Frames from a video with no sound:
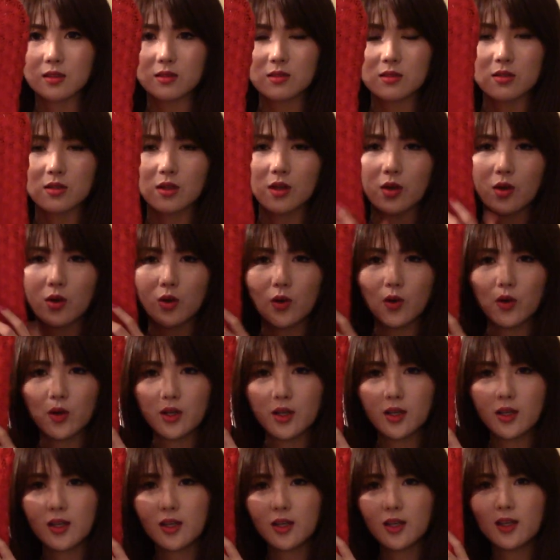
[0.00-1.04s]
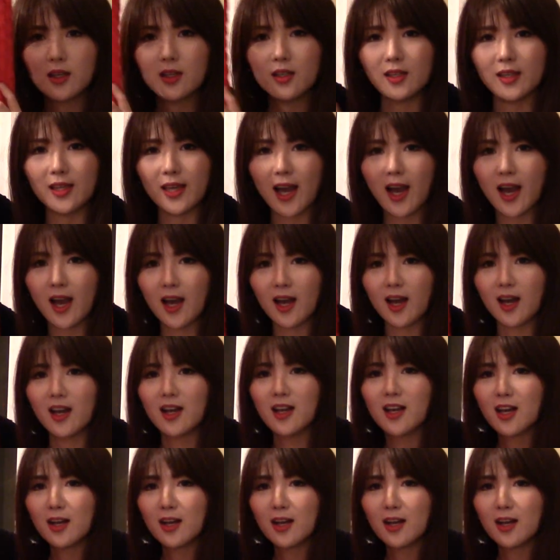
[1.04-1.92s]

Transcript: So yeah,